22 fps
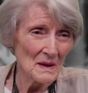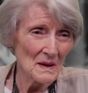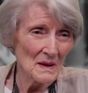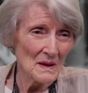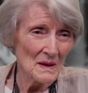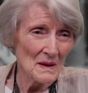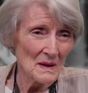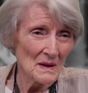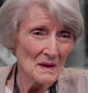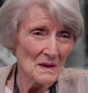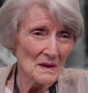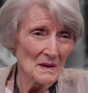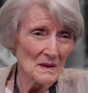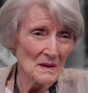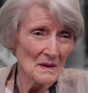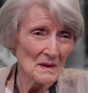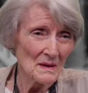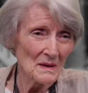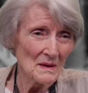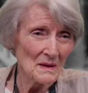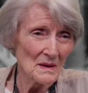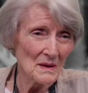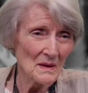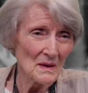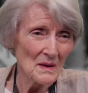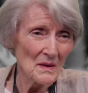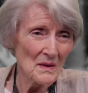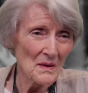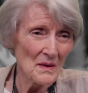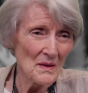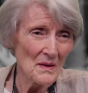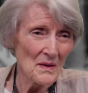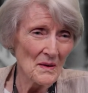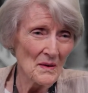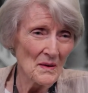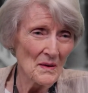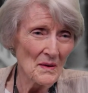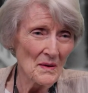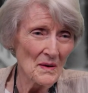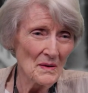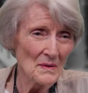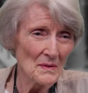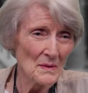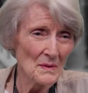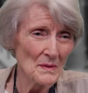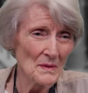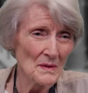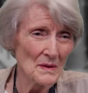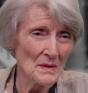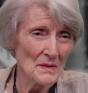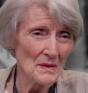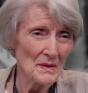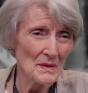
um, you know, help me